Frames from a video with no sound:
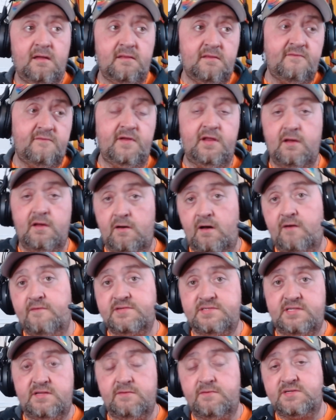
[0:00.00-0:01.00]
The video,
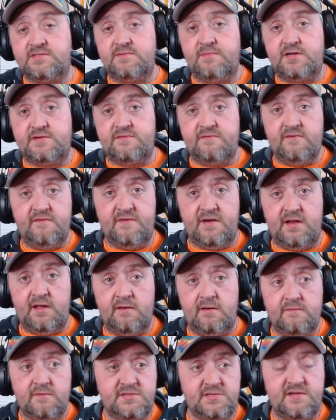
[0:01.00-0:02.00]
obviously, there wasn't much of a
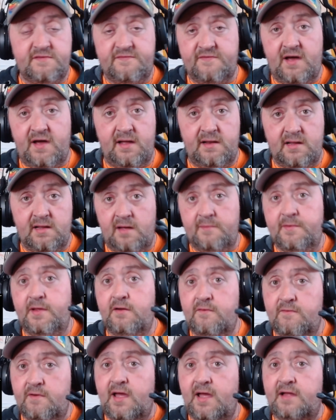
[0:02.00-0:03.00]
video, which is fine. I'm here
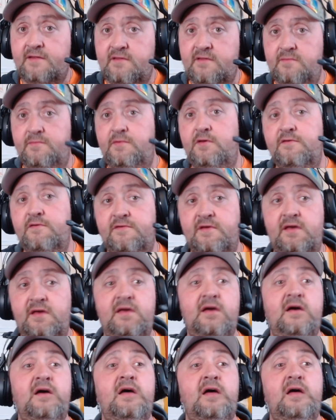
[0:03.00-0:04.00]
to react to the
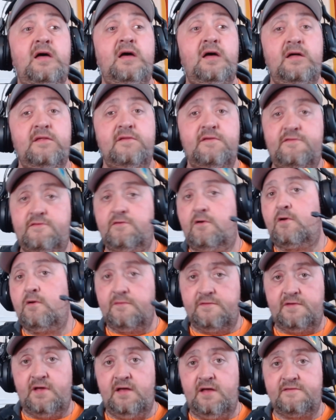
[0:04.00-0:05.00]
music. The story
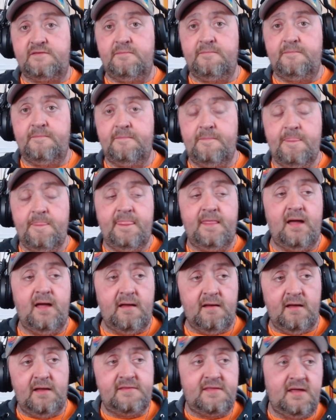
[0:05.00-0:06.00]
was awesome.
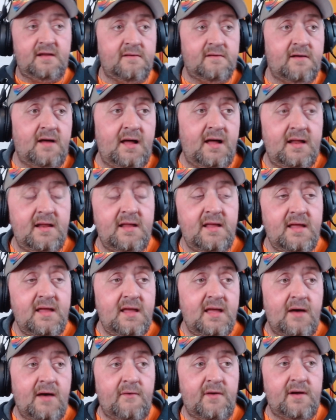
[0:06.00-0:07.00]
I like that a lot.
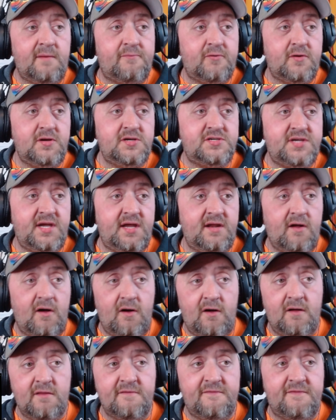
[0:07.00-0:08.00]
I want to appreciate
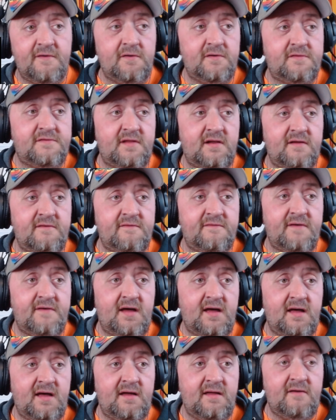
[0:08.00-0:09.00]
all the folks that have,
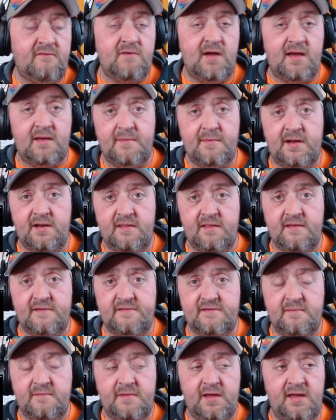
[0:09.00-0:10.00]
uh, have recommended
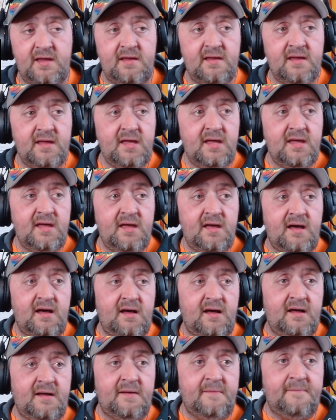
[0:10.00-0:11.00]
this to me.
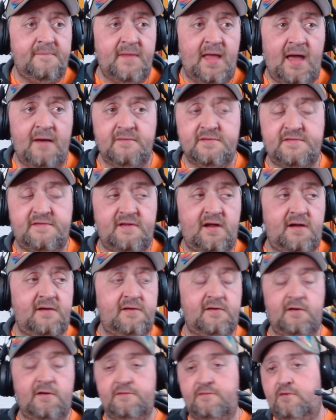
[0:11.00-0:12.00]
Um, I was
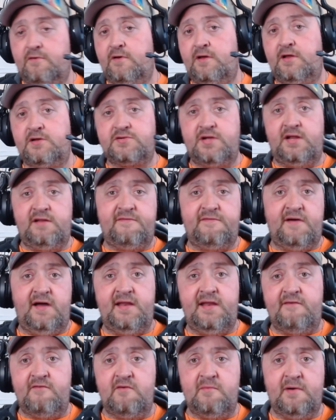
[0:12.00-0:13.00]
starting to go through and trying to
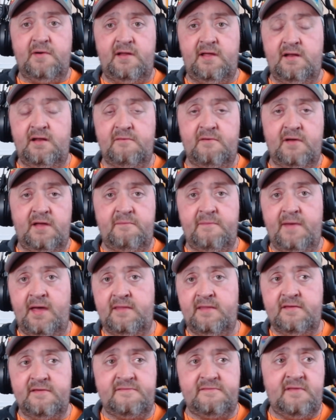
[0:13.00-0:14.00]
find everybody, and I'm like,
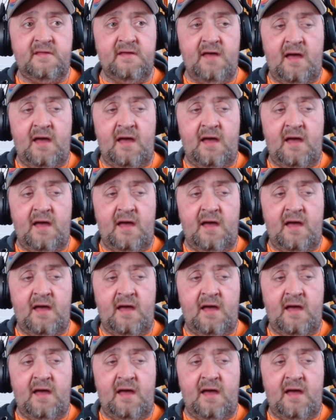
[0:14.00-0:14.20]
man, this.